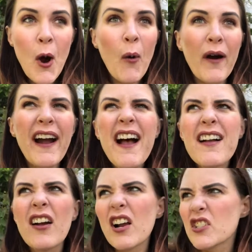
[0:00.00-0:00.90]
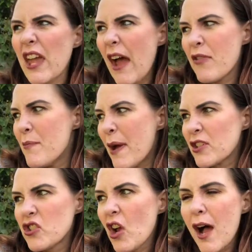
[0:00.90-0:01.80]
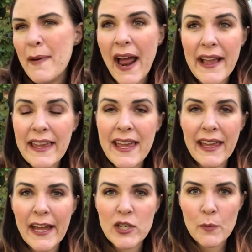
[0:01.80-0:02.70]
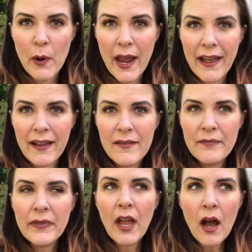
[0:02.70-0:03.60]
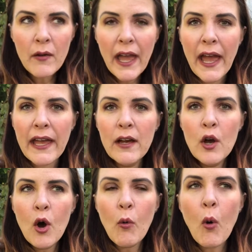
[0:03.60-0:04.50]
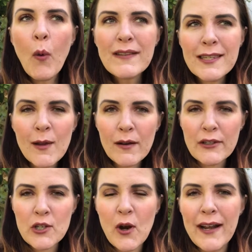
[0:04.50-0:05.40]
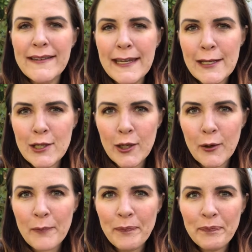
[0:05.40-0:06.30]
Or gosh, they have the best job and I can't catch a break. Okay, well, what's the universe trying to teach you?